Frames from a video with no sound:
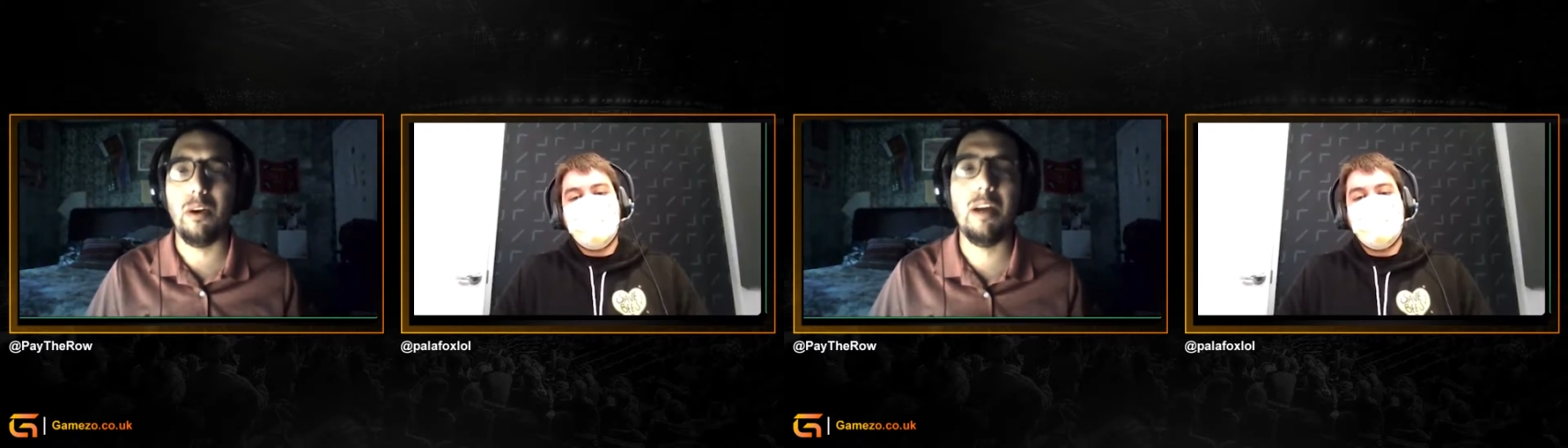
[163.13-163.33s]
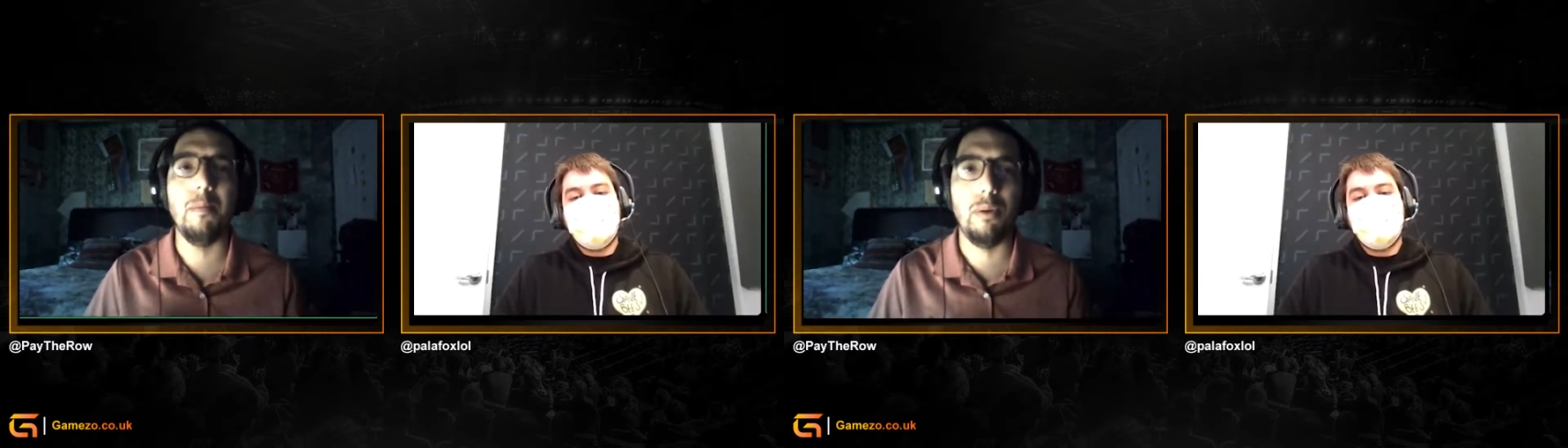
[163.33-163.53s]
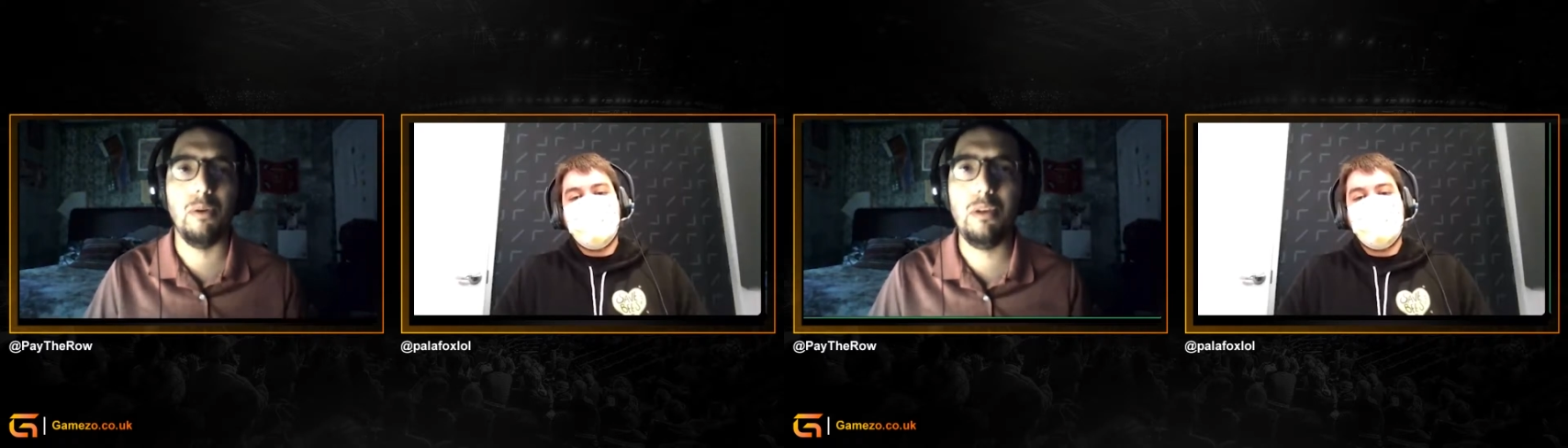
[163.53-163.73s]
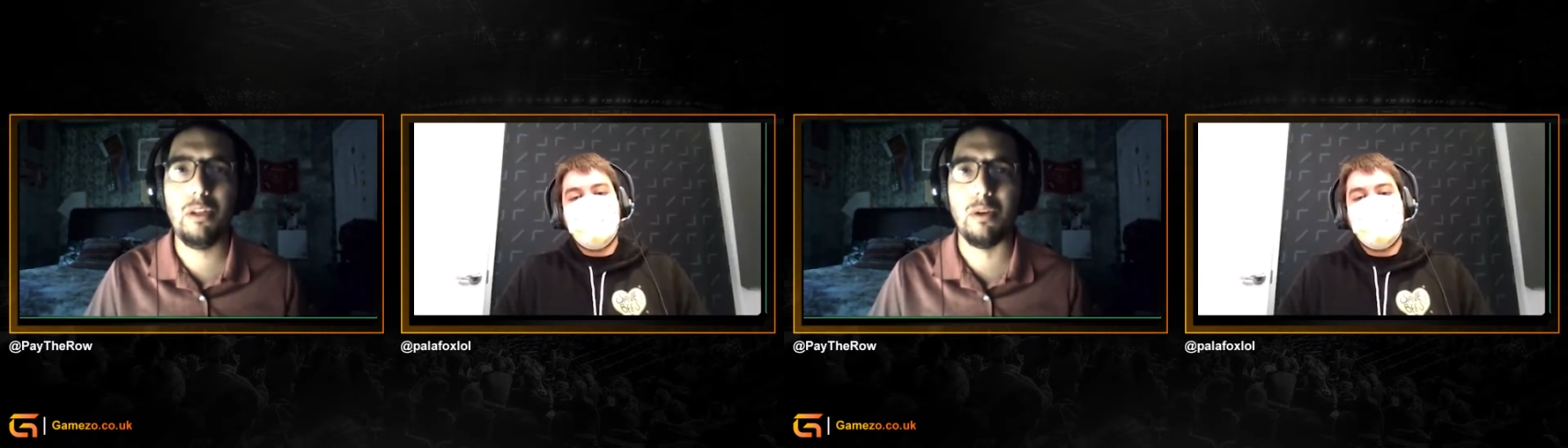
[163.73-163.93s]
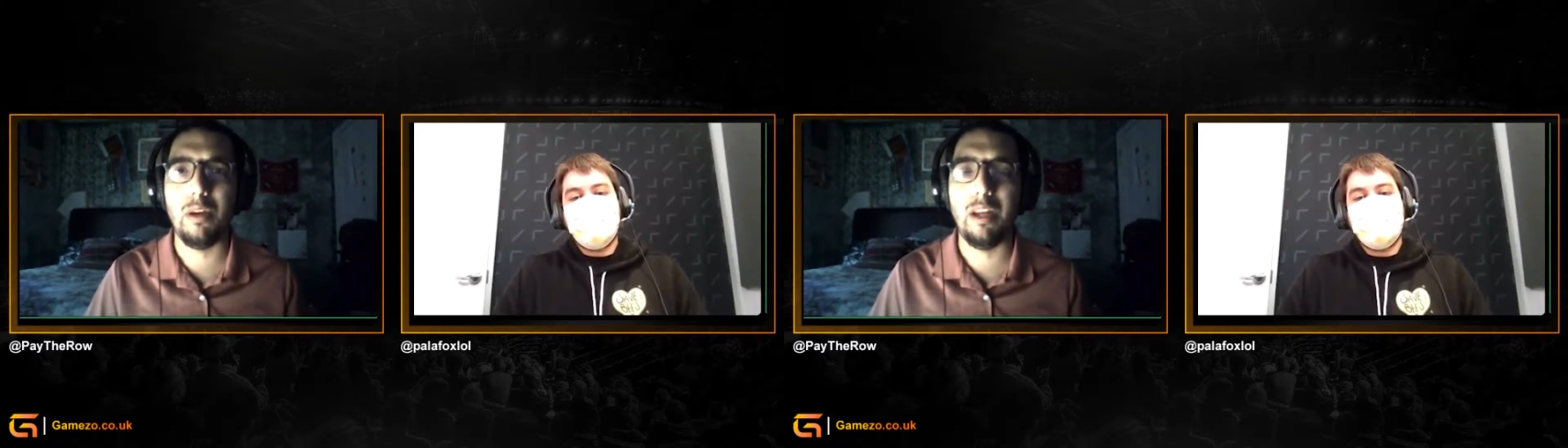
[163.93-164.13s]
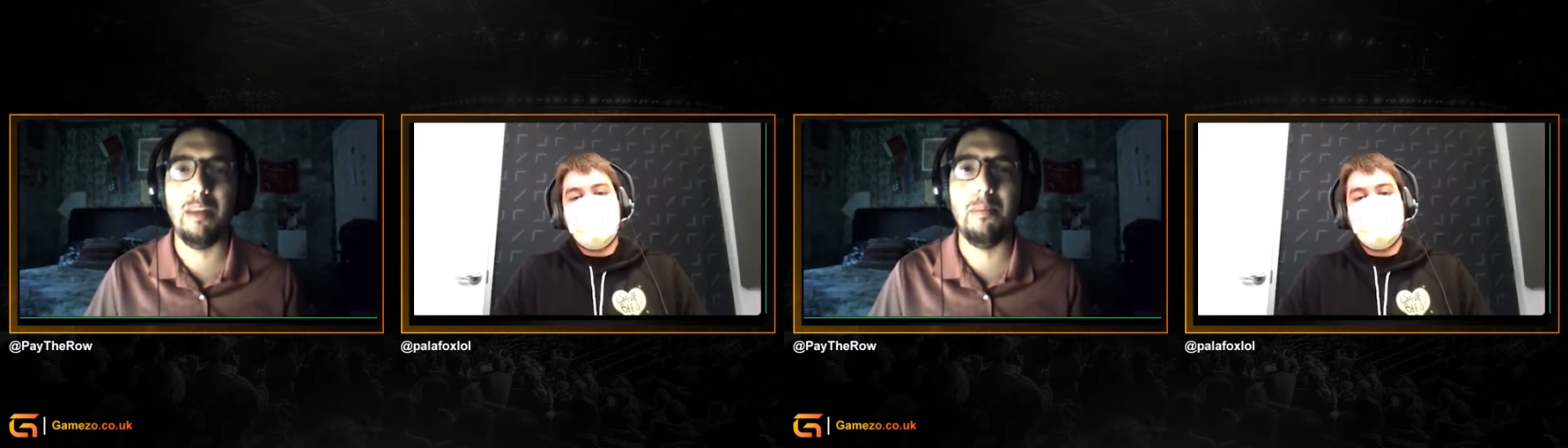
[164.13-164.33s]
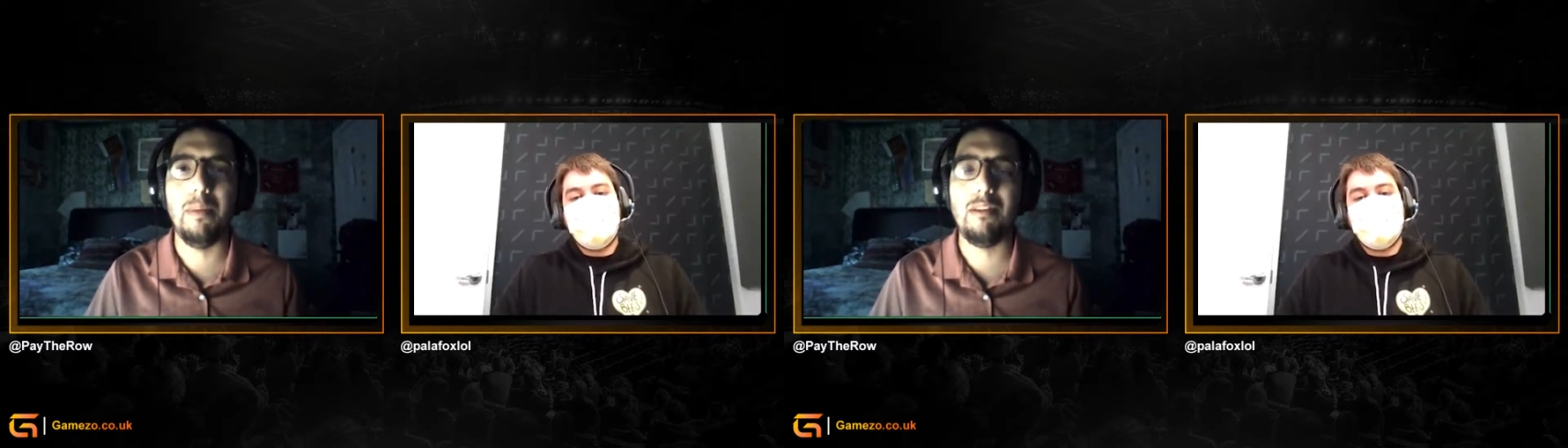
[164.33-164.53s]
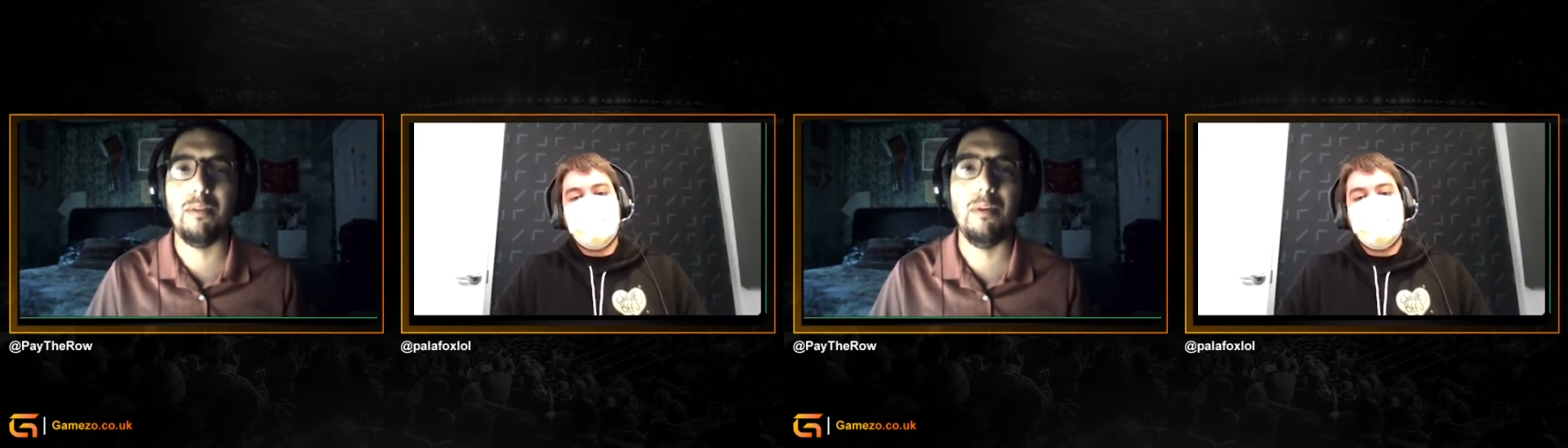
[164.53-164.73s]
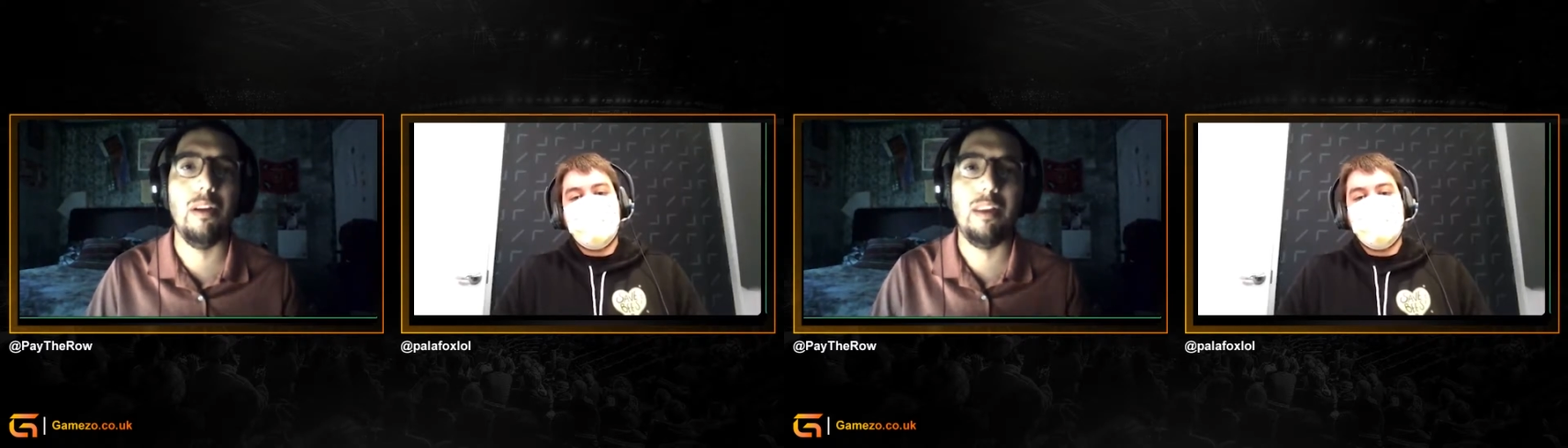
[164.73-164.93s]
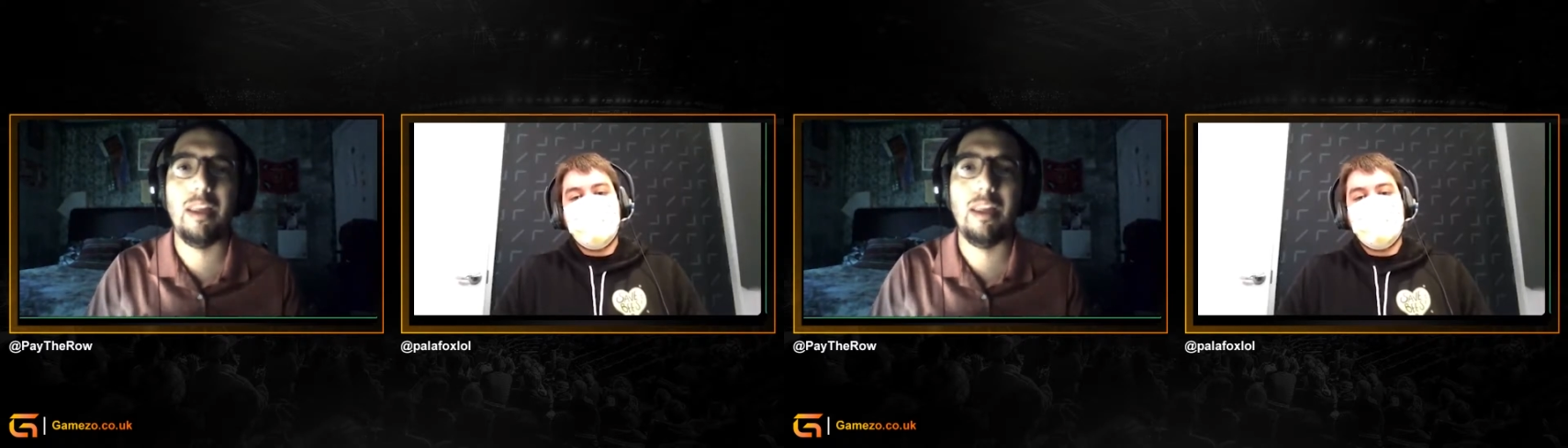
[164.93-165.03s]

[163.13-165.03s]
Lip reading: composure in the midst of all that